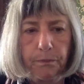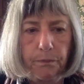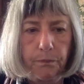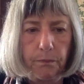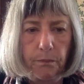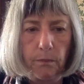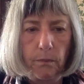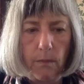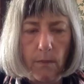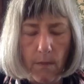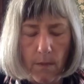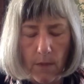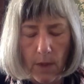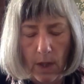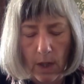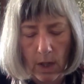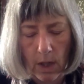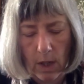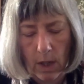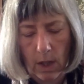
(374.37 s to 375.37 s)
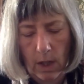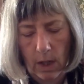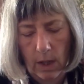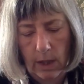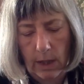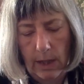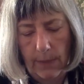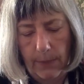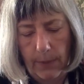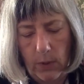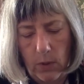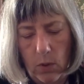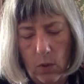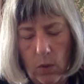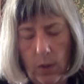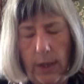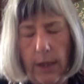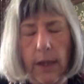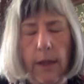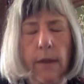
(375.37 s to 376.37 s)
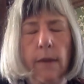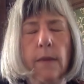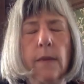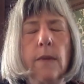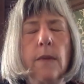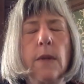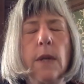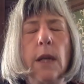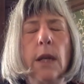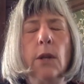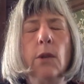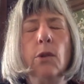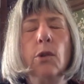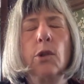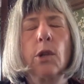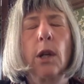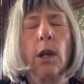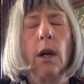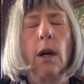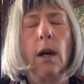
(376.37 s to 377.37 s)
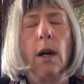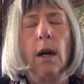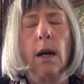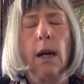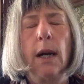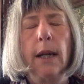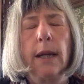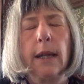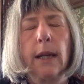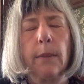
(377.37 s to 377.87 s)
Capricornians in July.